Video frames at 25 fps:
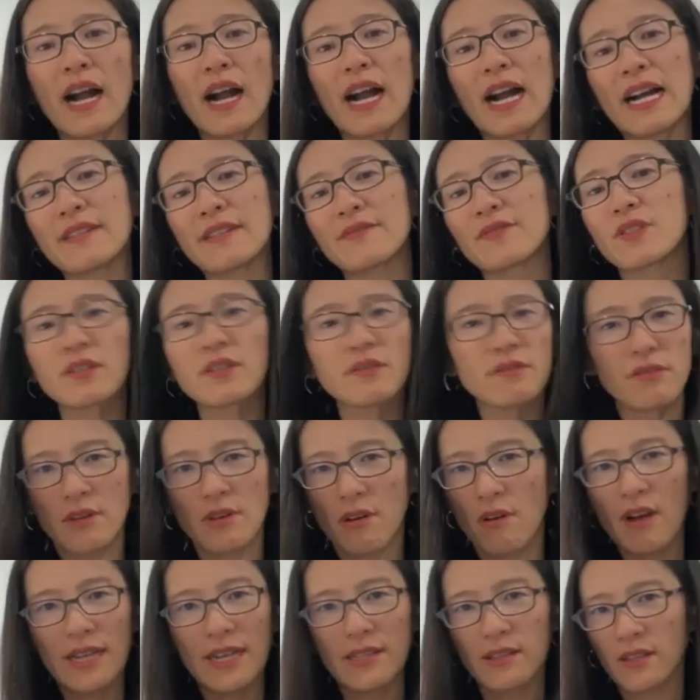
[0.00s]
And
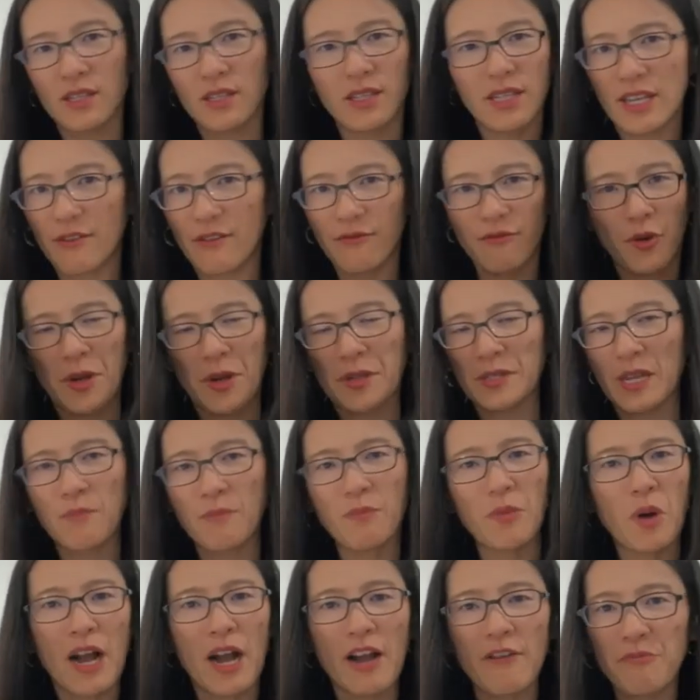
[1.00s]
at Citi, for
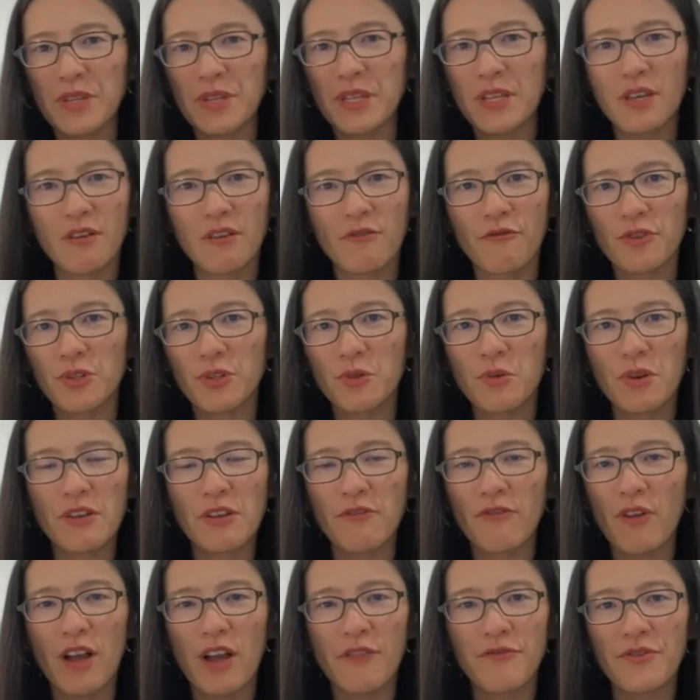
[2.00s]
example, I've been here for
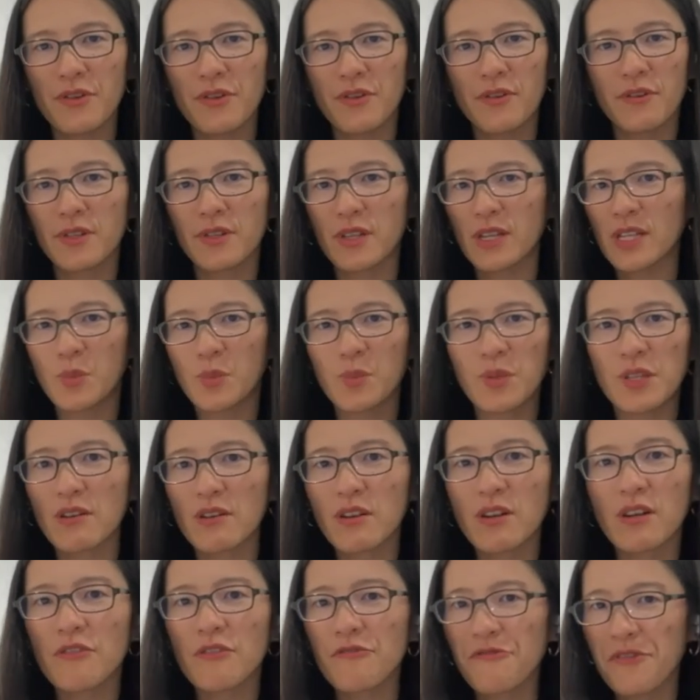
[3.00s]
25 years. It's been a
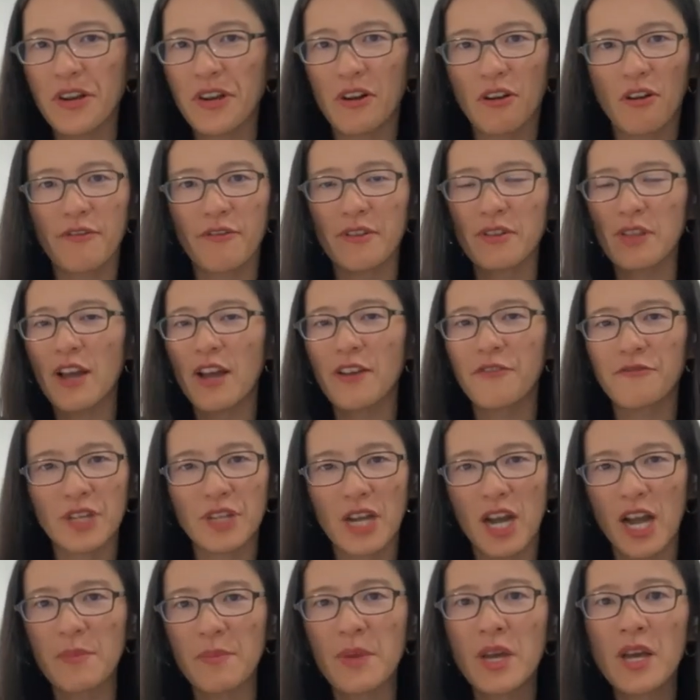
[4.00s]
career of a
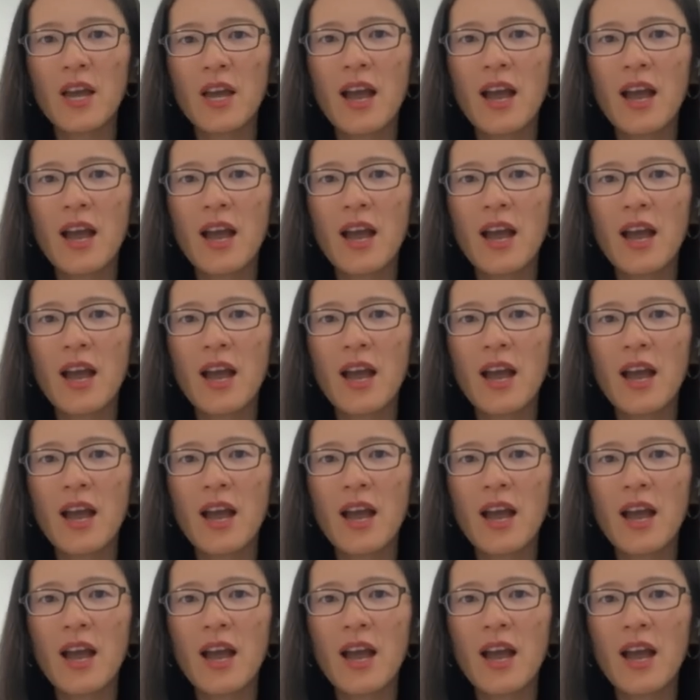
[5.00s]
lifetime.